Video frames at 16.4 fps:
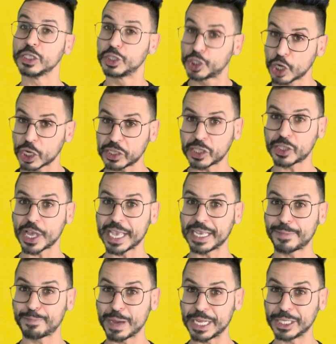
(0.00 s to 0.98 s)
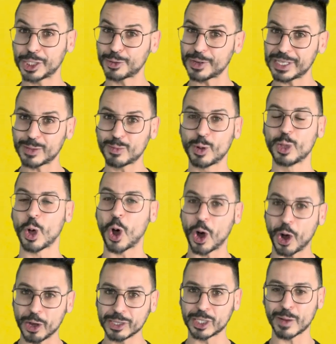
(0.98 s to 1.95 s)
Just like Pinterest, we'll
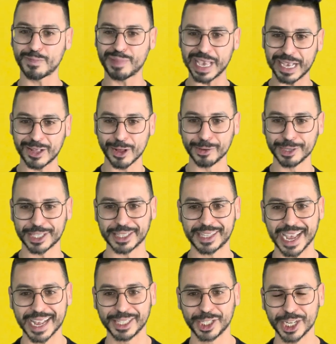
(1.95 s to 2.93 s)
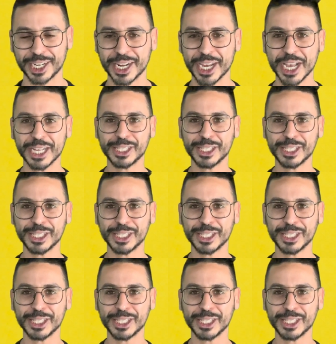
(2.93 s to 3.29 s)
also pay close attention